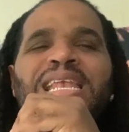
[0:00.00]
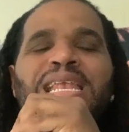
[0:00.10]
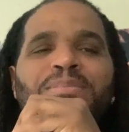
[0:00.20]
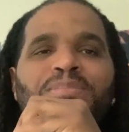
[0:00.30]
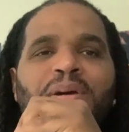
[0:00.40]

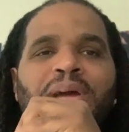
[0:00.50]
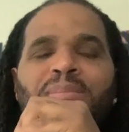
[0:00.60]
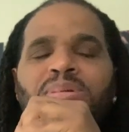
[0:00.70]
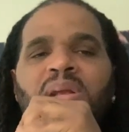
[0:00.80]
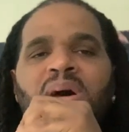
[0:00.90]

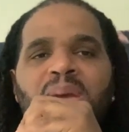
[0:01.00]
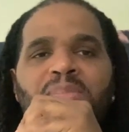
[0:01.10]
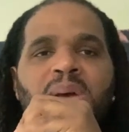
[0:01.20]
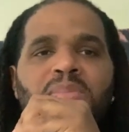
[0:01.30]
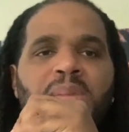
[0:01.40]
deliberate
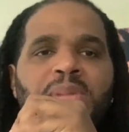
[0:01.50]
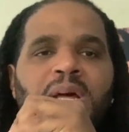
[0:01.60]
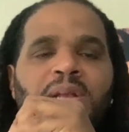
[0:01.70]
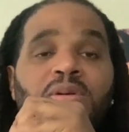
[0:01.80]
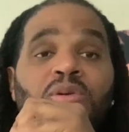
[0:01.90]
ploy by
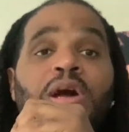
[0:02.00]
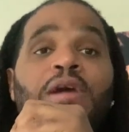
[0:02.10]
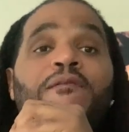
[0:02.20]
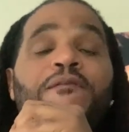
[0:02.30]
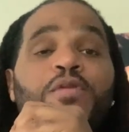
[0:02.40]
Babylon on a